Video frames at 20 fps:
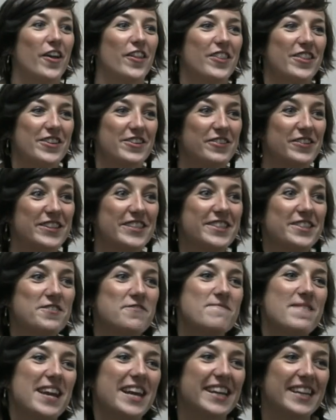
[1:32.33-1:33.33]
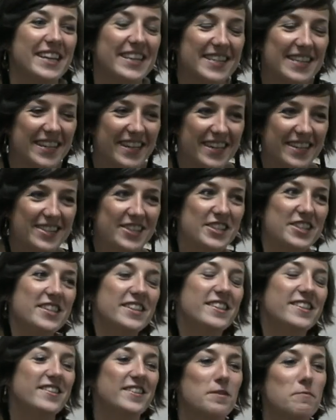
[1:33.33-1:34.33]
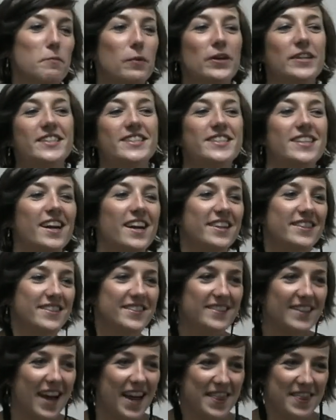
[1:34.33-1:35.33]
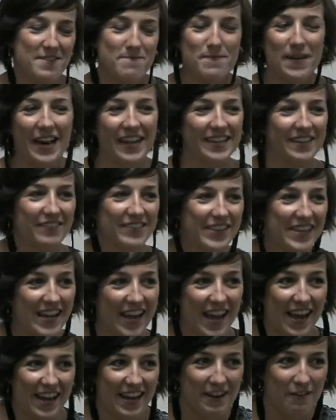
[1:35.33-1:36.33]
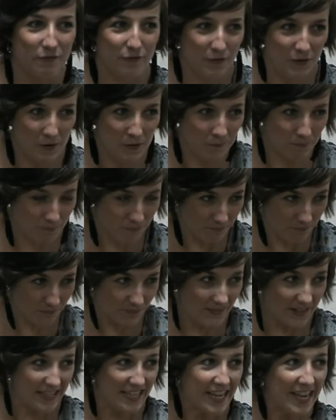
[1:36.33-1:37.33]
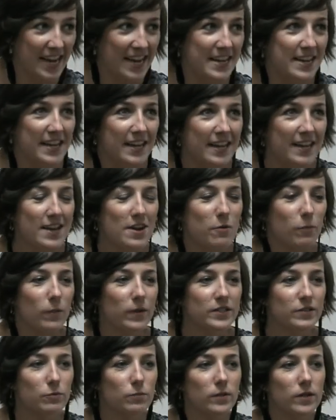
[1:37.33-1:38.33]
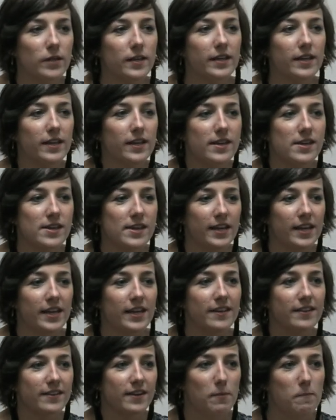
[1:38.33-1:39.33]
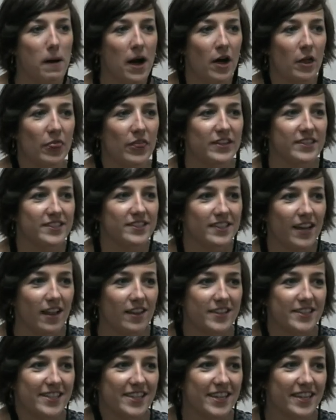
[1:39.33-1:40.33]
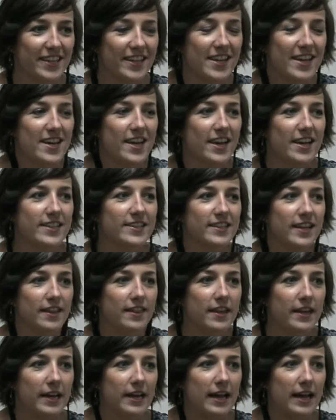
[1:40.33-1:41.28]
The Crystal Maiden, she is the princess at the back of the cave. And what's really neat about this skeleton is that